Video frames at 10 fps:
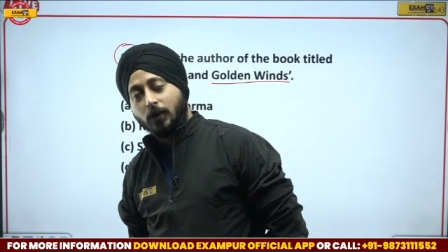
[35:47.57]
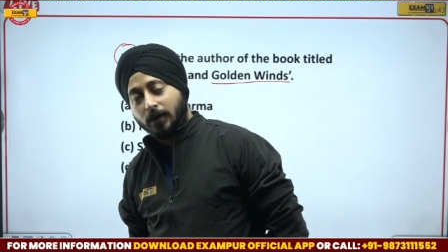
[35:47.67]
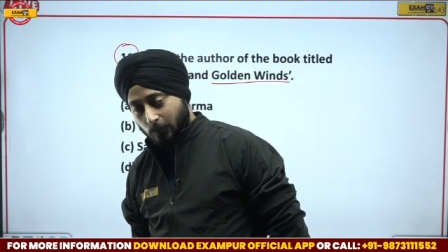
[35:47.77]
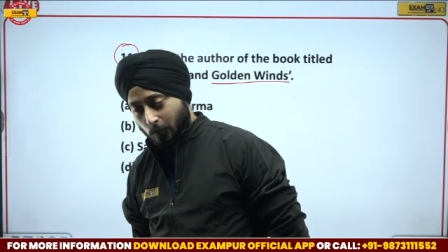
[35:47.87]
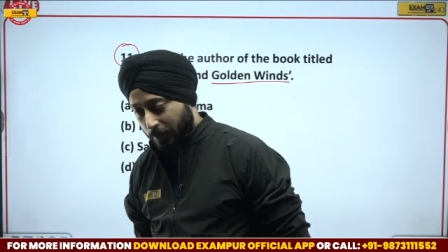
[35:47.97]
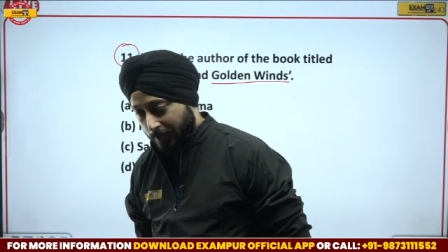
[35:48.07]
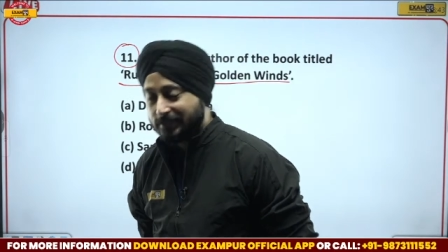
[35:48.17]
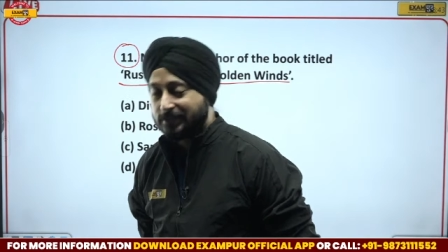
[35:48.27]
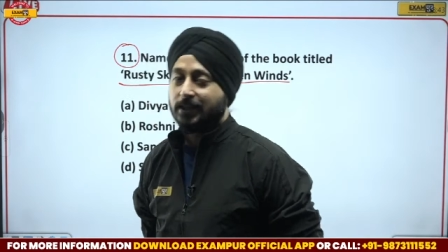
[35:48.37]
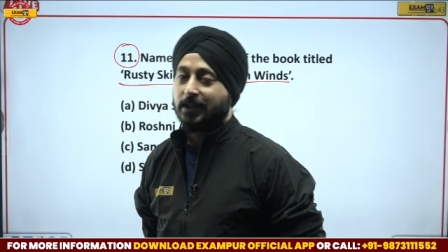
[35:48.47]
were were
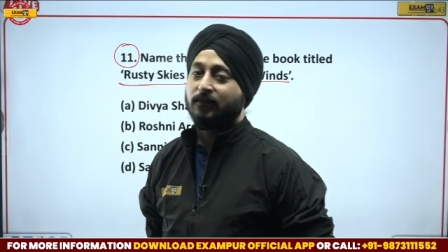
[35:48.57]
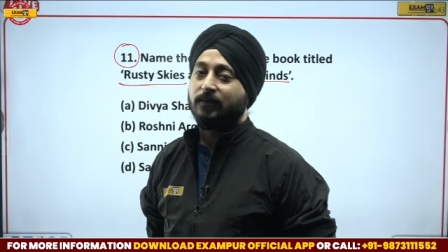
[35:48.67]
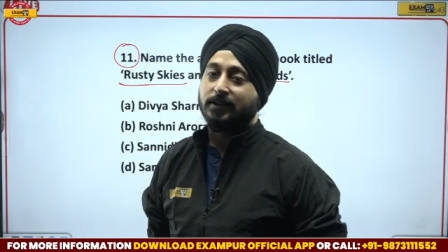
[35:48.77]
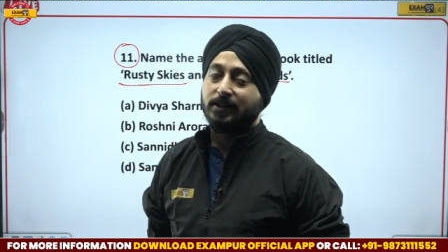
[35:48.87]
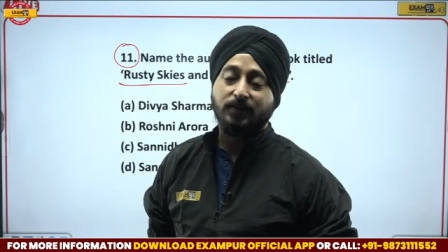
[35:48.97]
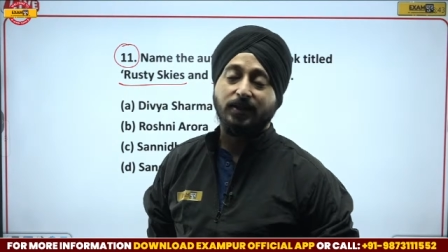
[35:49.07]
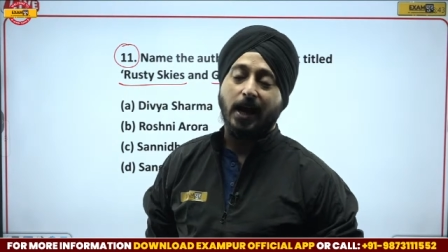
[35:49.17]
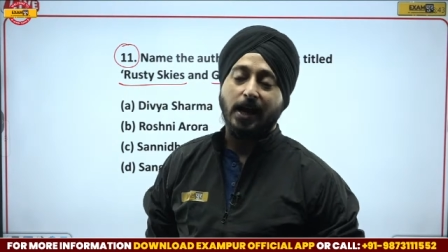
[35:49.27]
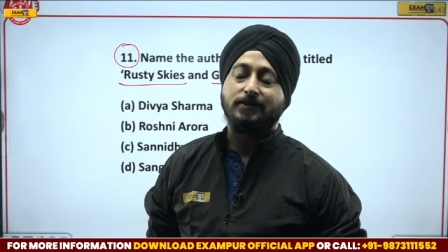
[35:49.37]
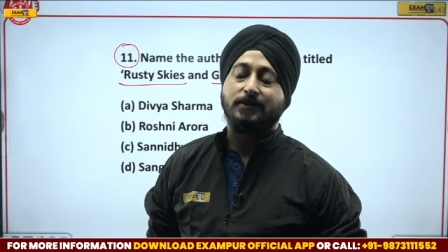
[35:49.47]
easy if if the
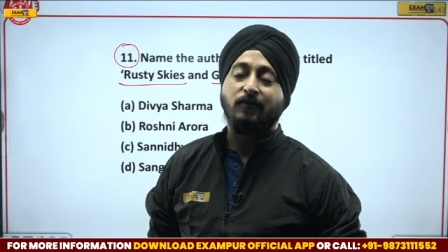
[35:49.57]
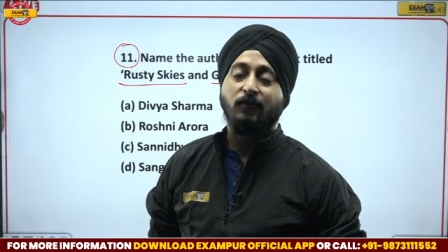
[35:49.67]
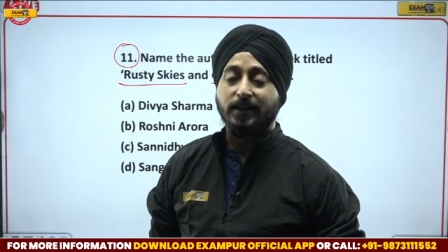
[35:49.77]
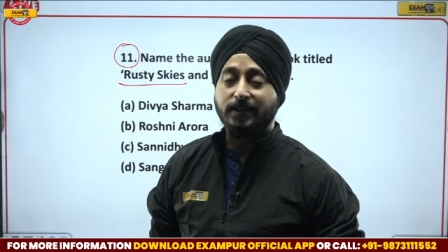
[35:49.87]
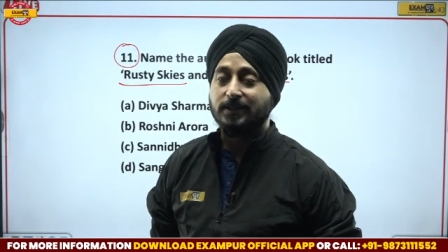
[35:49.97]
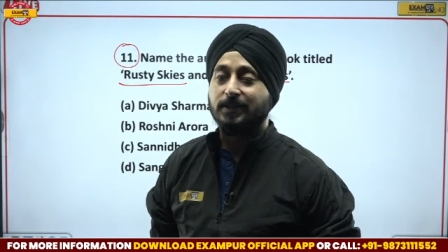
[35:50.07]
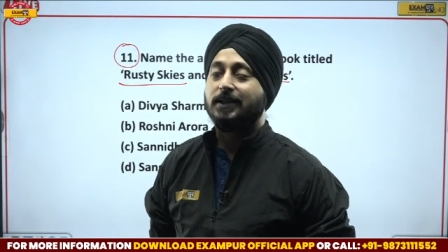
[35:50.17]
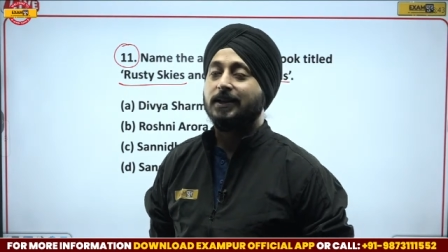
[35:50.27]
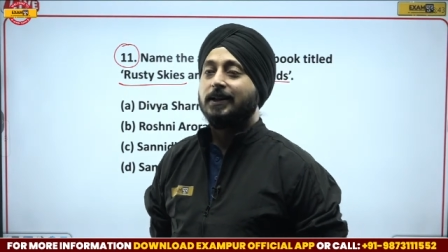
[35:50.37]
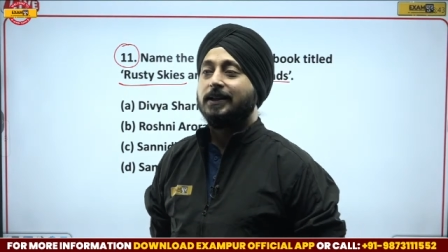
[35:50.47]
art stream were easy
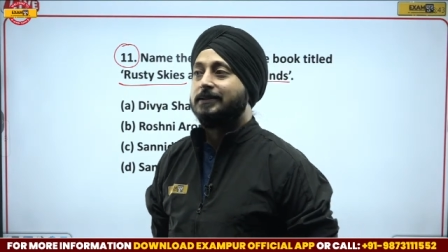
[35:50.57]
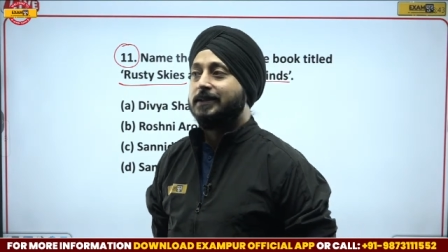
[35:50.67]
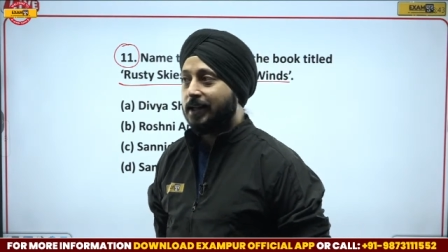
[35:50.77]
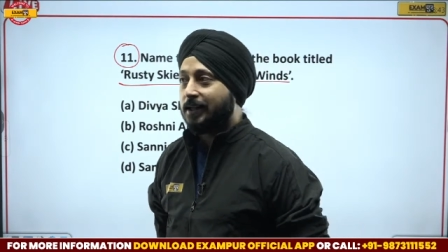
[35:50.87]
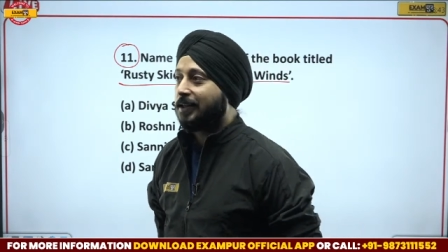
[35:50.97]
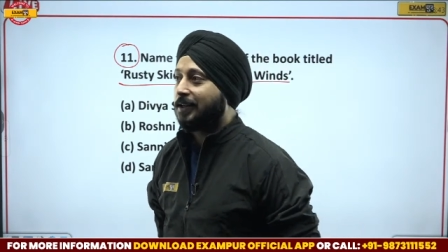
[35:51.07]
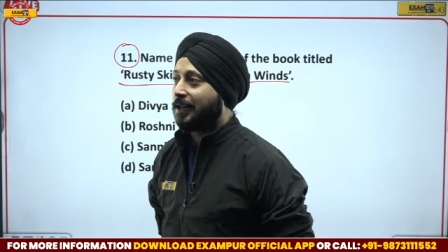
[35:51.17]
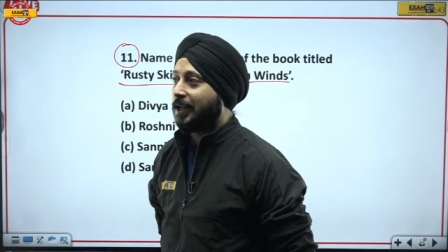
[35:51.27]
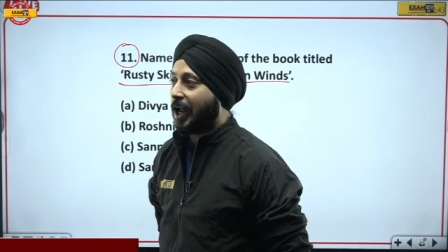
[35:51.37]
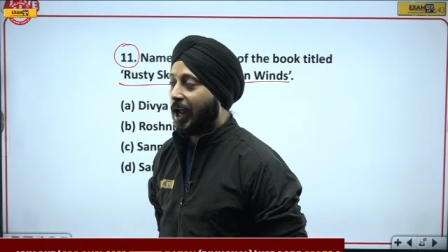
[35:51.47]
then
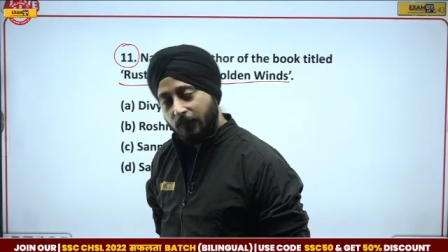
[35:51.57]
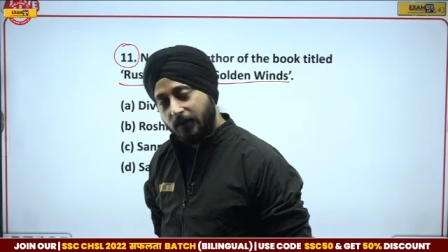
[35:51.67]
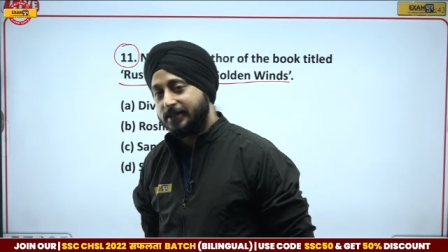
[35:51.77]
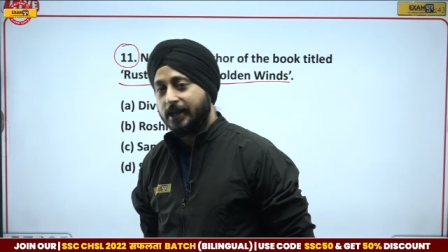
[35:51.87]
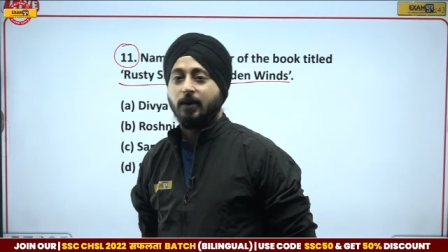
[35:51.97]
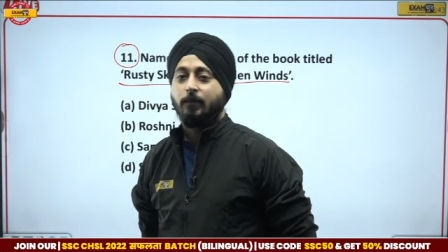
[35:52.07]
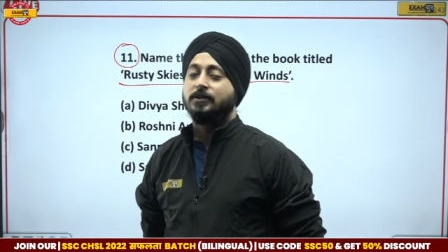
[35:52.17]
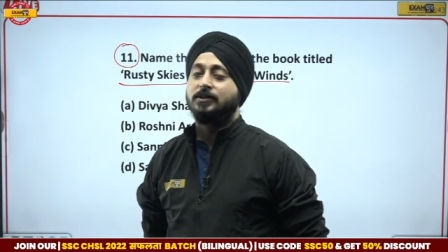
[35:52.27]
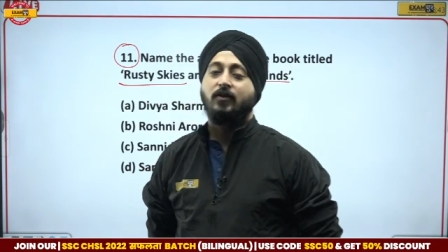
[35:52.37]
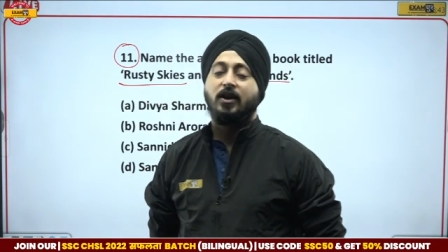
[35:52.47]
every second
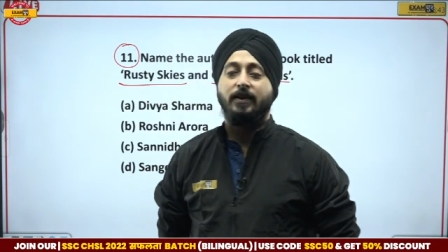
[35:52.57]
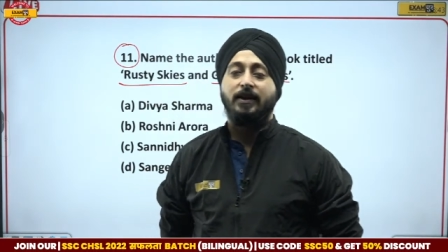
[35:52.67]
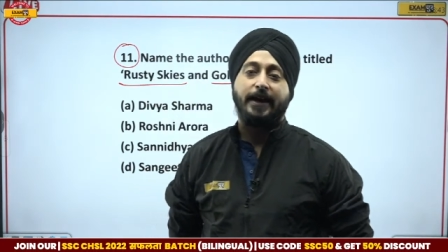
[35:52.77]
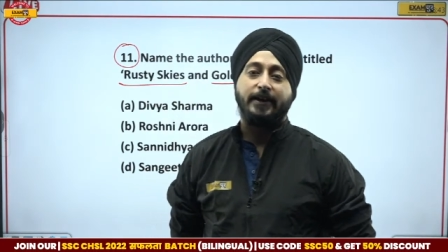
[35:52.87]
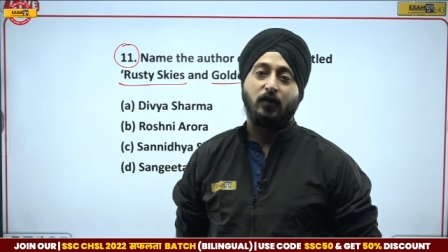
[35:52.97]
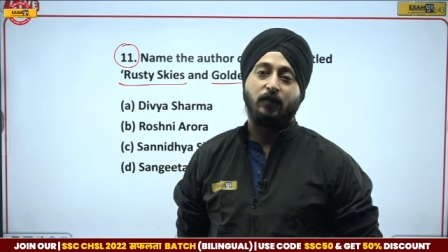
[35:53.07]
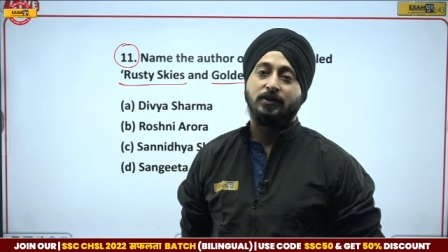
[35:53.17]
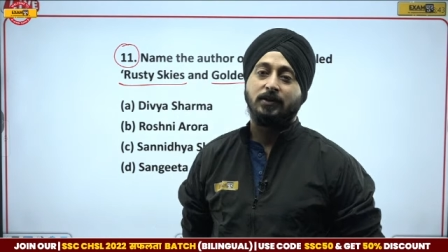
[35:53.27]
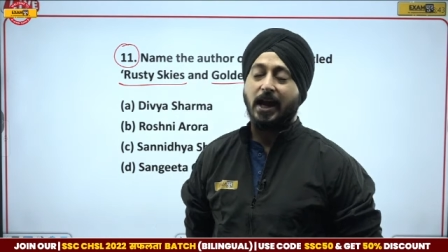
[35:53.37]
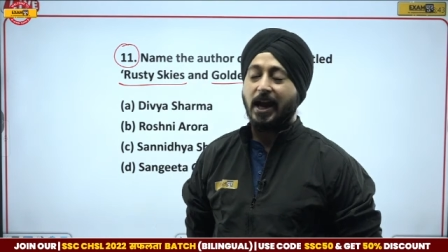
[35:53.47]
person would have been IS
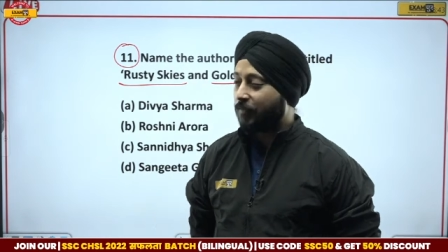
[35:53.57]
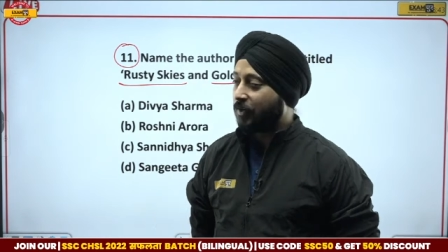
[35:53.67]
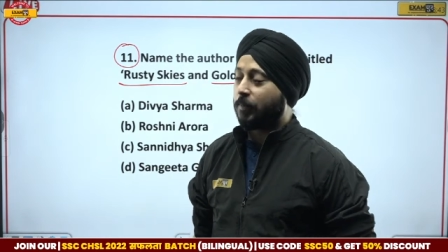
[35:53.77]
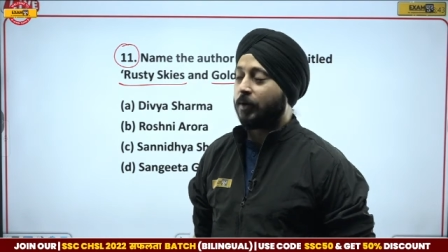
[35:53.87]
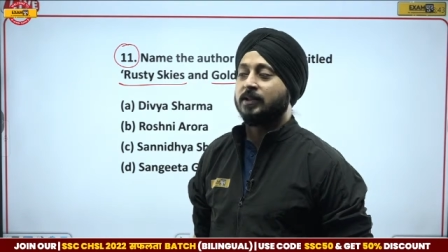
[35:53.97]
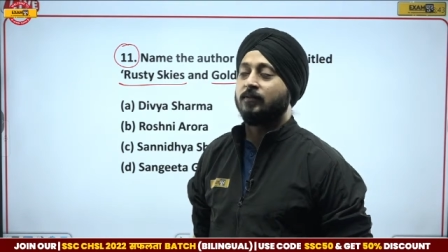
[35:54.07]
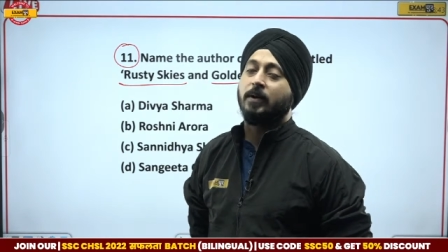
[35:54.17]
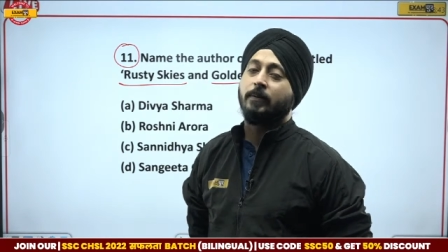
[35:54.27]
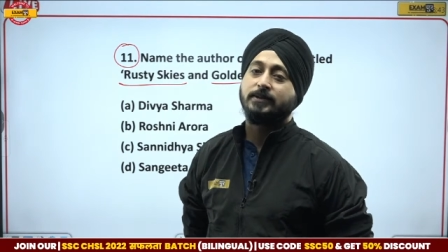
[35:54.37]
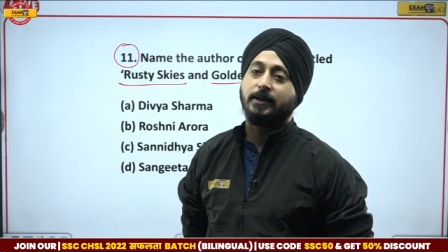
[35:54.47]
officer. Every person would
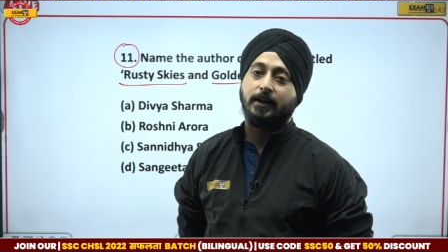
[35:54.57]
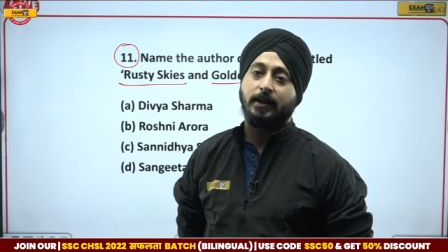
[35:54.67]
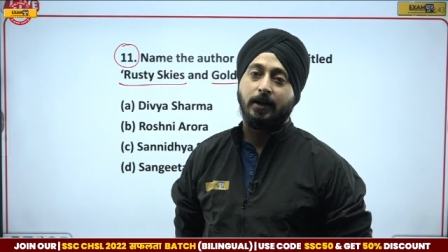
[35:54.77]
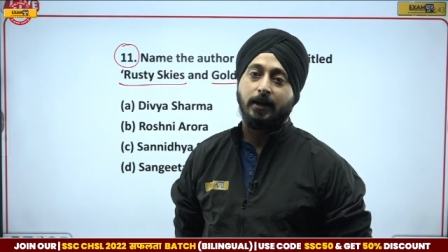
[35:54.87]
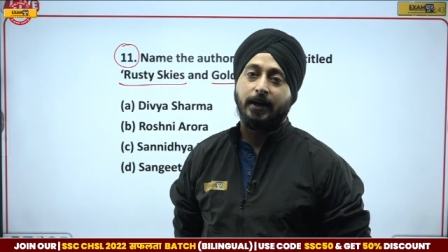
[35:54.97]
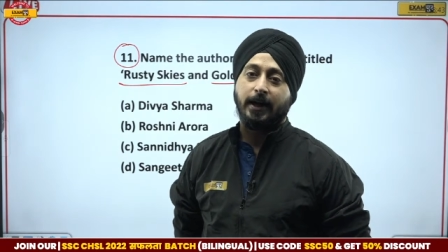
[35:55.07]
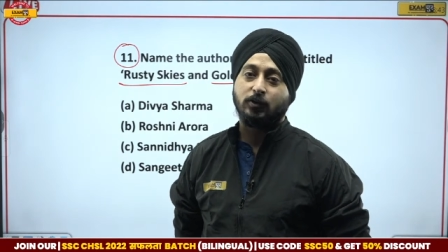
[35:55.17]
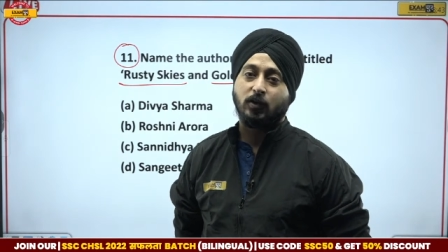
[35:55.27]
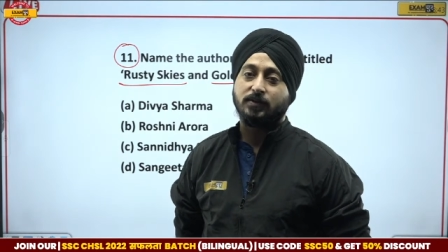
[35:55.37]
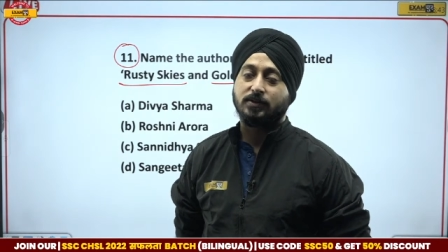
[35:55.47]
have been uh, an
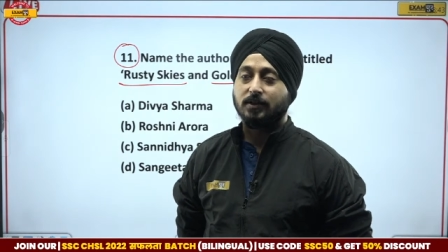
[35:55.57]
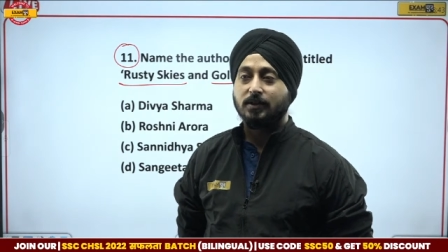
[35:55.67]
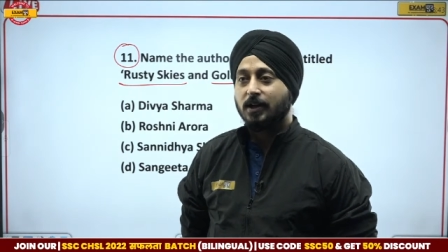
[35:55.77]
IS officer.